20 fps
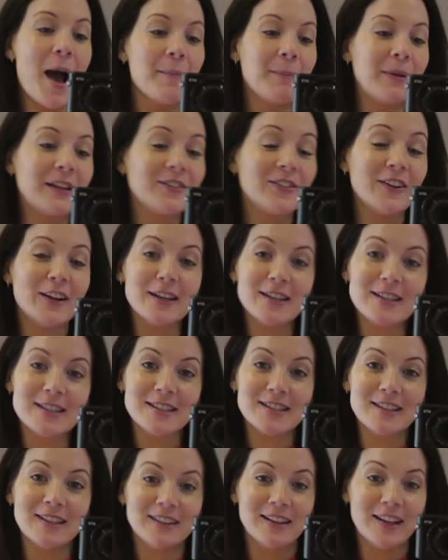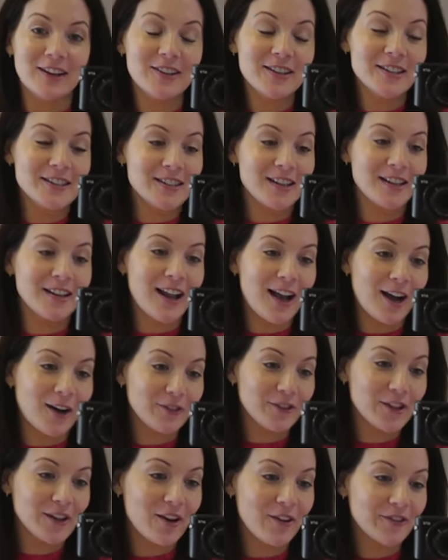but first there is an
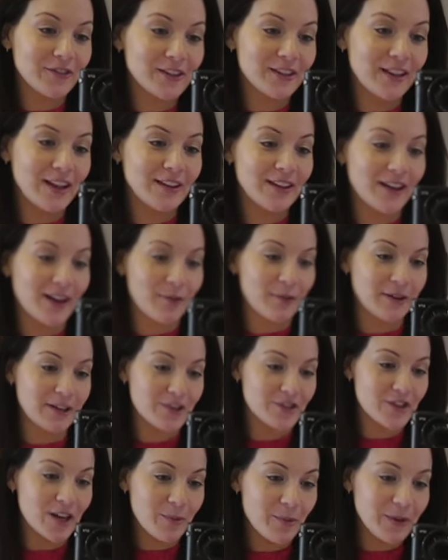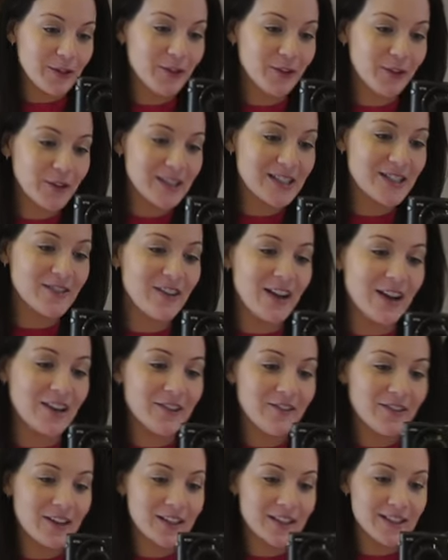outfit of the day that I want to share with you it's
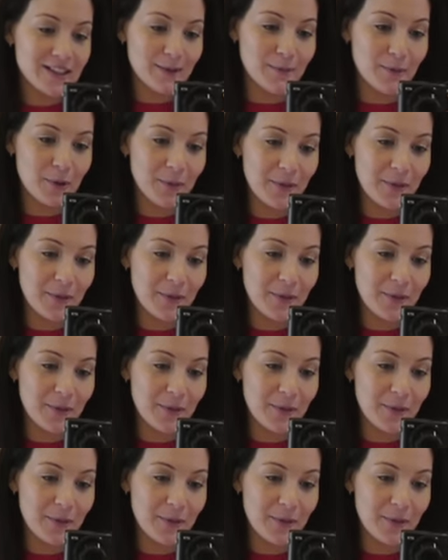very very simple